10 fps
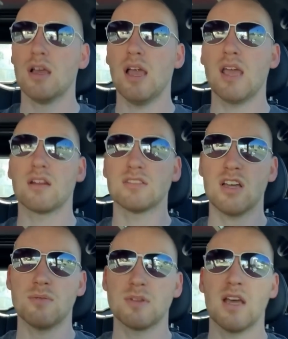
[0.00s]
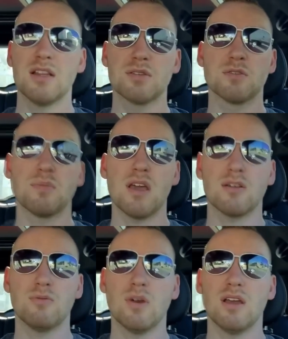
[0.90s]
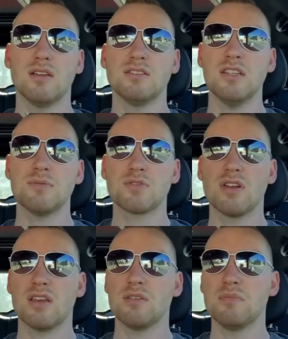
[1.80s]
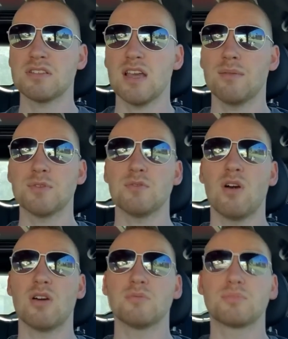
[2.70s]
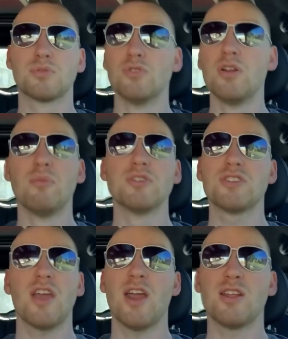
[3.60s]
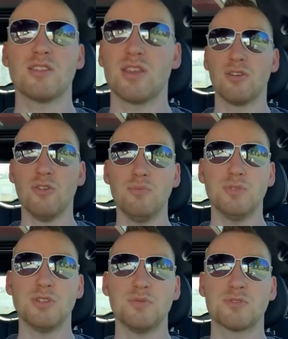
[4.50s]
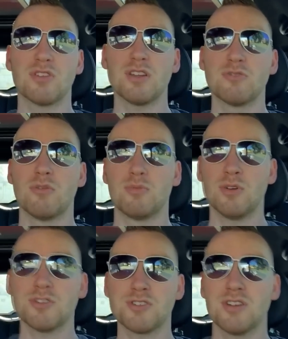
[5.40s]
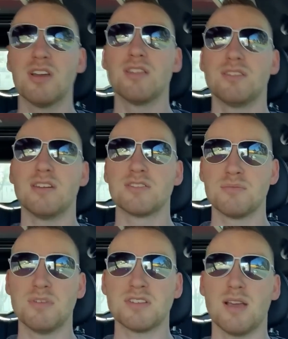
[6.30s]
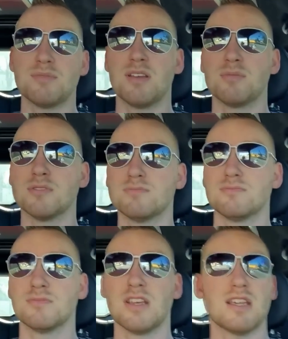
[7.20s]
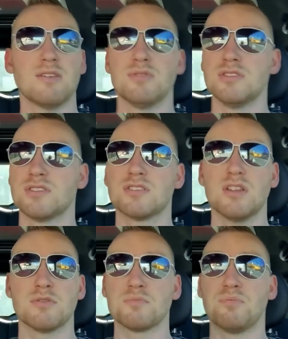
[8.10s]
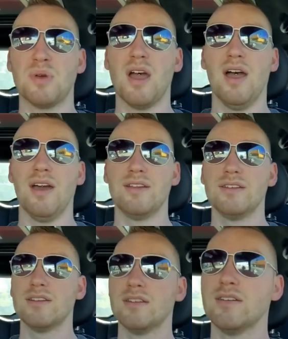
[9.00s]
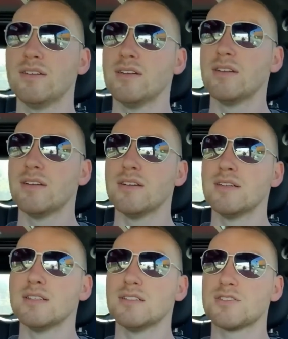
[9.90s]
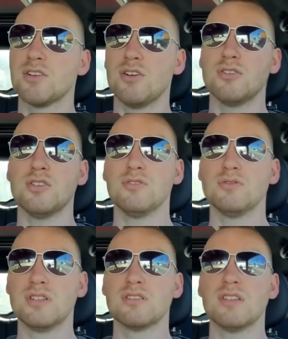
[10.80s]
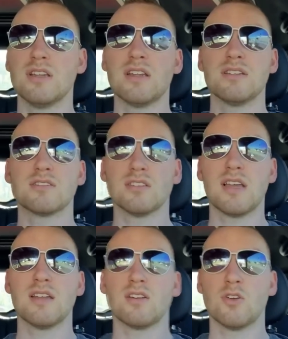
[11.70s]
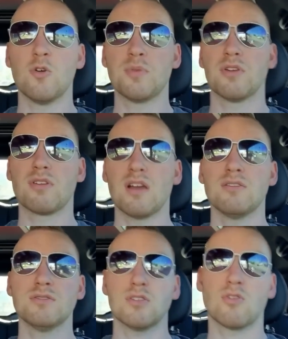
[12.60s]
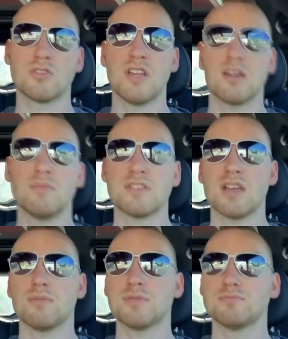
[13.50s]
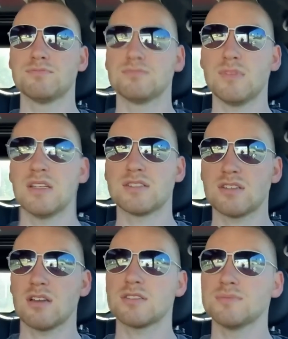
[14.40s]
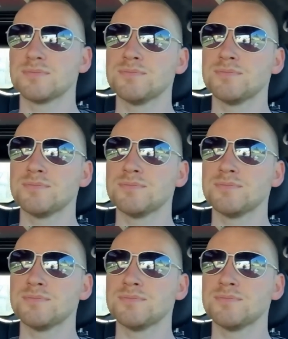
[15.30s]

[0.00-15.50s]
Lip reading: And on top of that, this was back when deep striking mishapped on pretty much anything. Oh, you deep struck into a bush, there's a mishap table. Like, it was bad. So you literally needed to land on open ground or take a mishap. It sucked. So